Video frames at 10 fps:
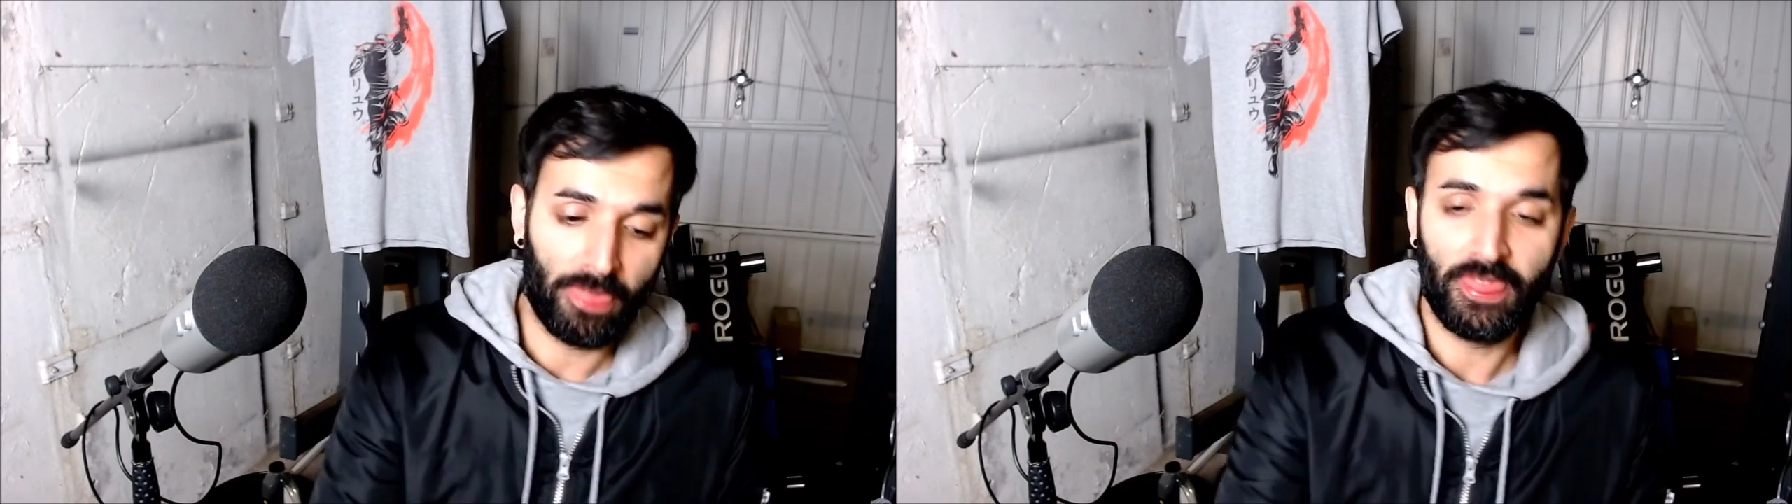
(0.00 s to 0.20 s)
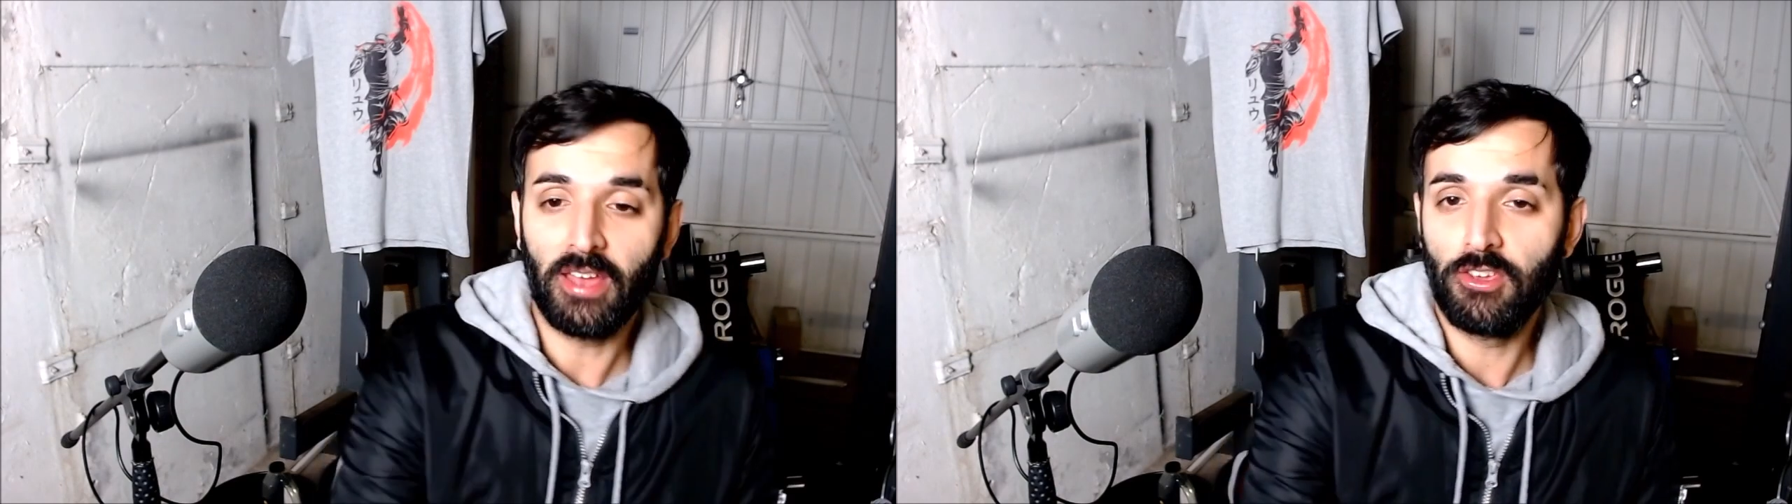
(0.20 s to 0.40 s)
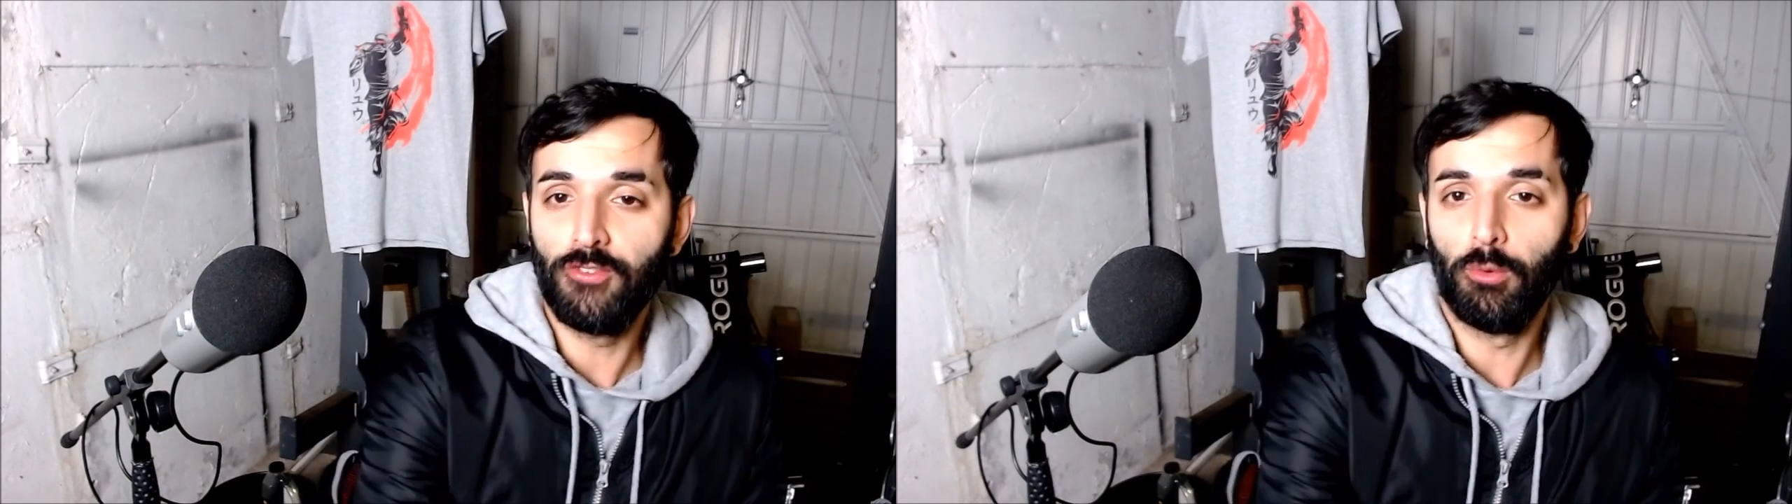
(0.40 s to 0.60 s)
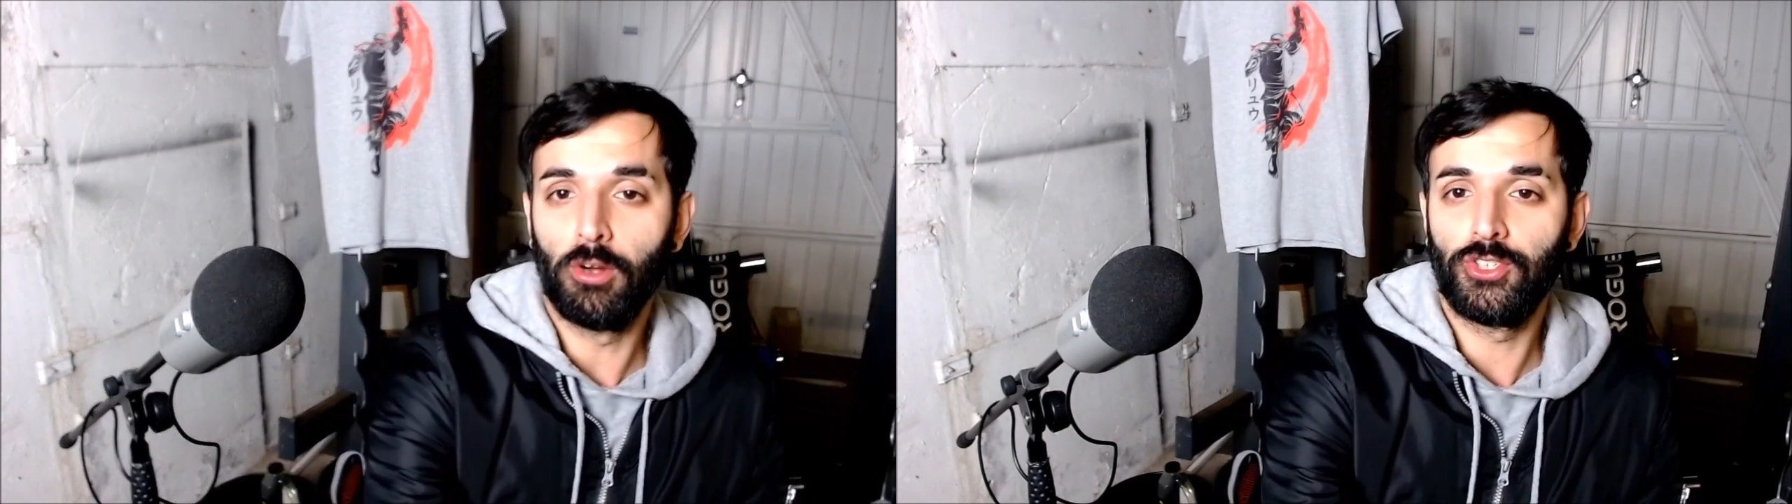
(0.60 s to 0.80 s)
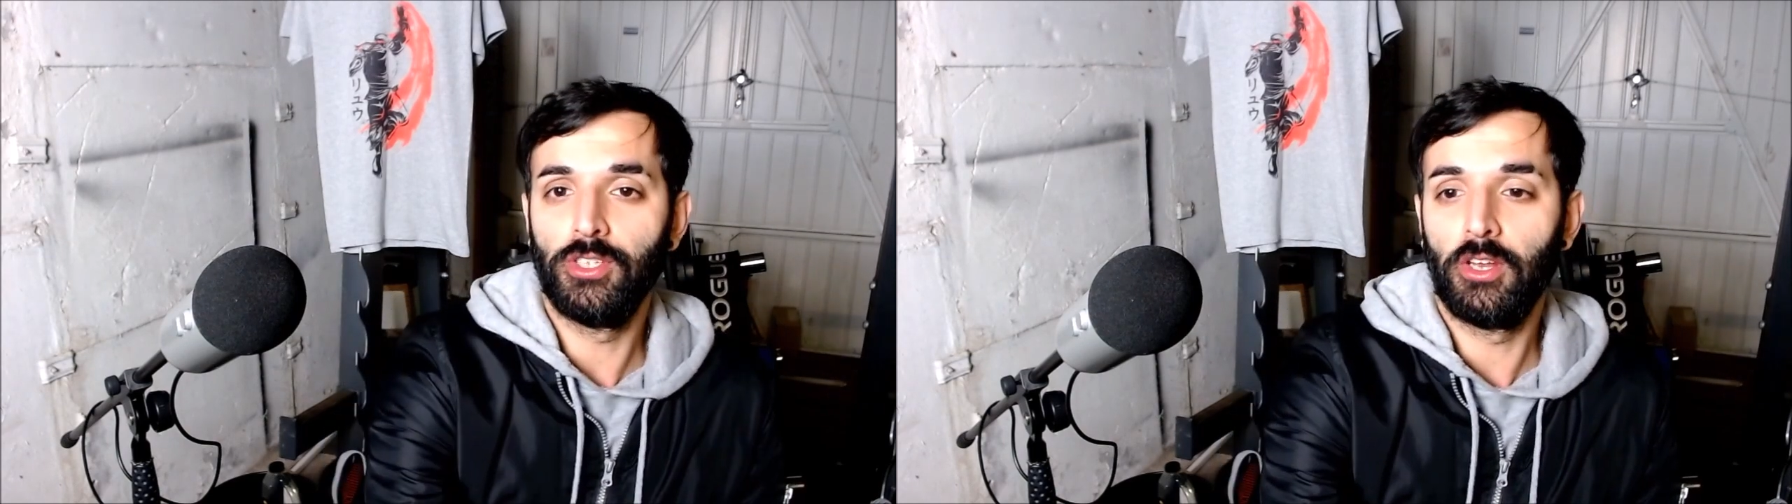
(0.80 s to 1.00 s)
Thank you for
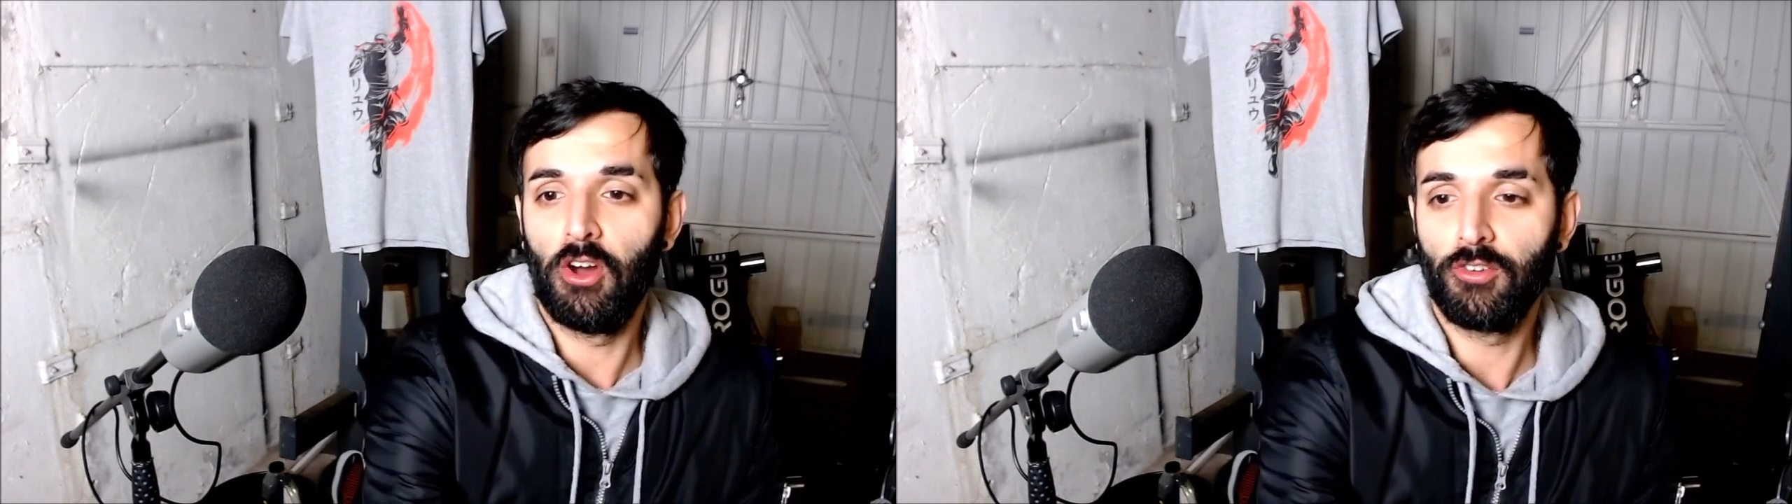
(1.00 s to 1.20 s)
watching. I know I've